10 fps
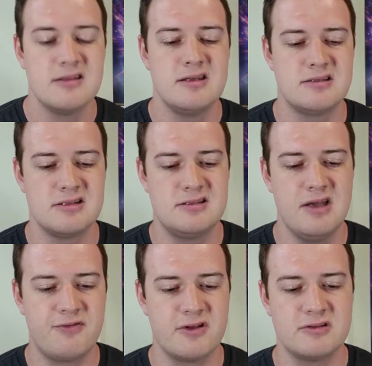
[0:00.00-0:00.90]
This is
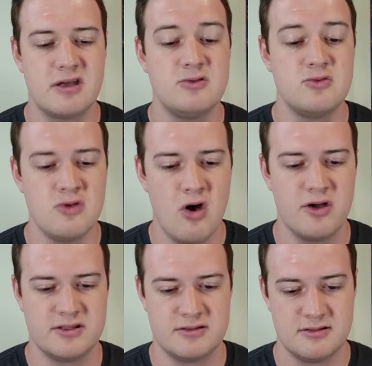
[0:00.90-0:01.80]
different and you know
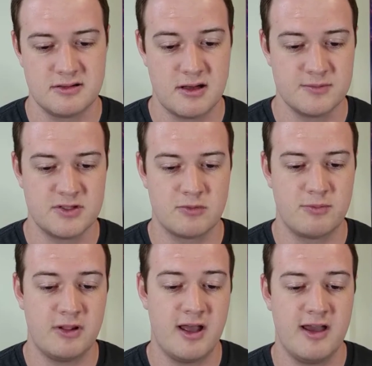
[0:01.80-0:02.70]
it, comes the
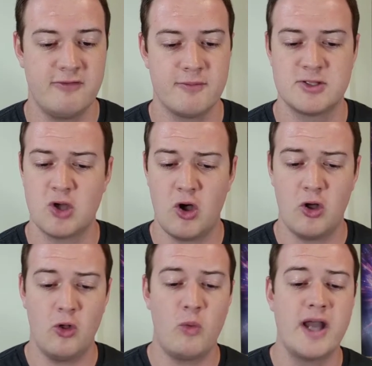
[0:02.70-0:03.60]
reply from a
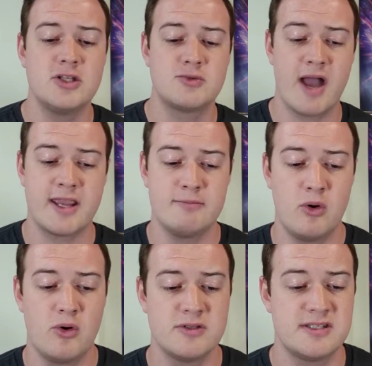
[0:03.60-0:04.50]
tall white
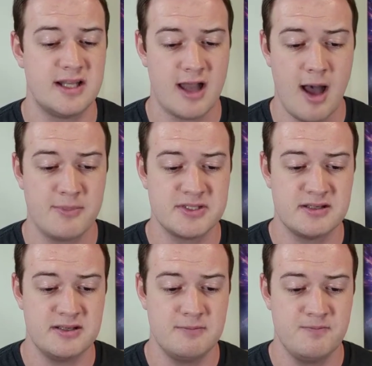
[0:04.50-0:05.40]
dragonborn sitting
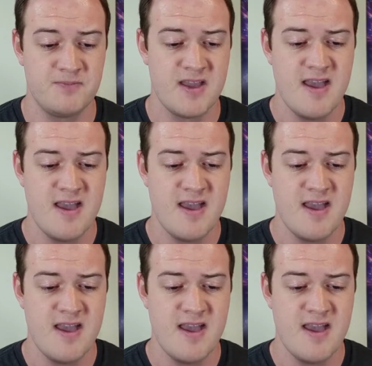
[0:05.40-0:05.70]
opposite him.